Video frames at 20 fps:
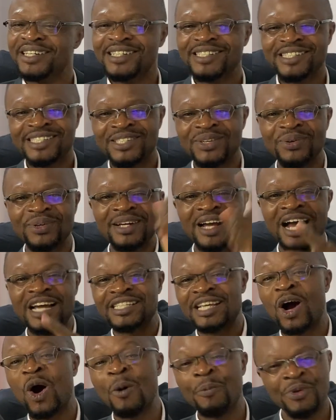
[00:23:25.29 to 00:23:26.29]
See you
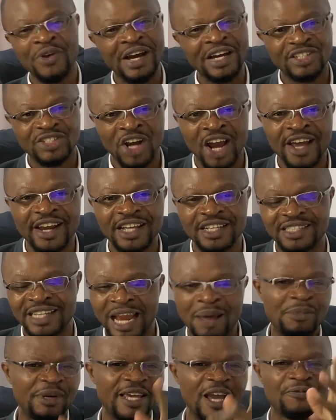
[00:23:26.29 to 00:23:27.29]
guys. I hope you enjoyed it.
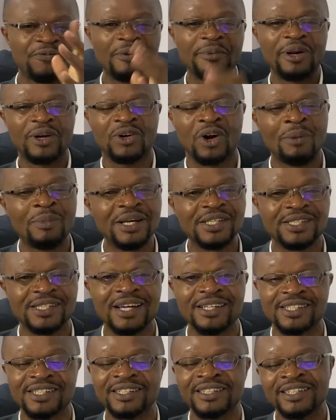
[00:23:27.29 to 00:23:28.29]
Let me hear from you in the comment
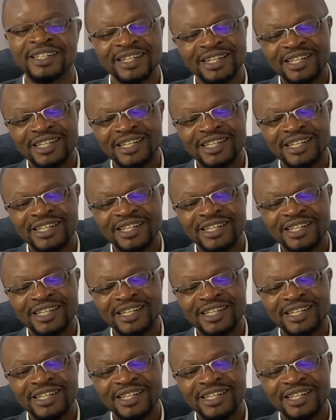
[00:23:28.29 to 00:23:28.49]
section.